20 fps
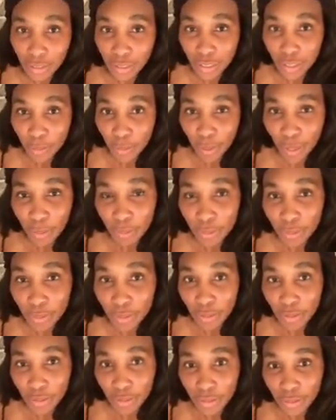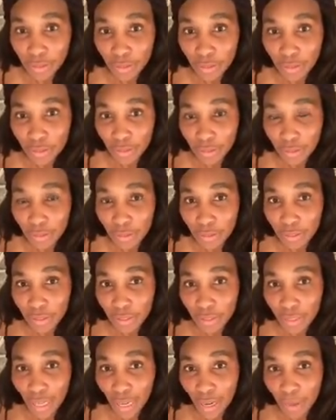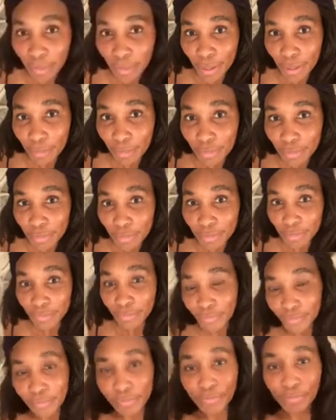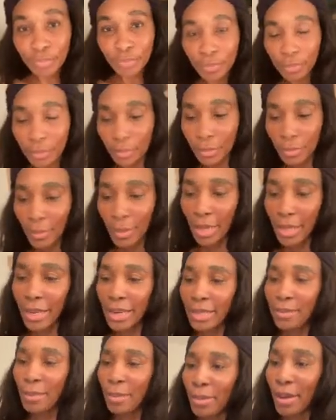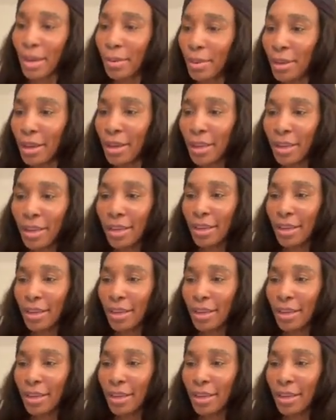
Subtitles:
There's Pup. Hi, Pup. That's my baby.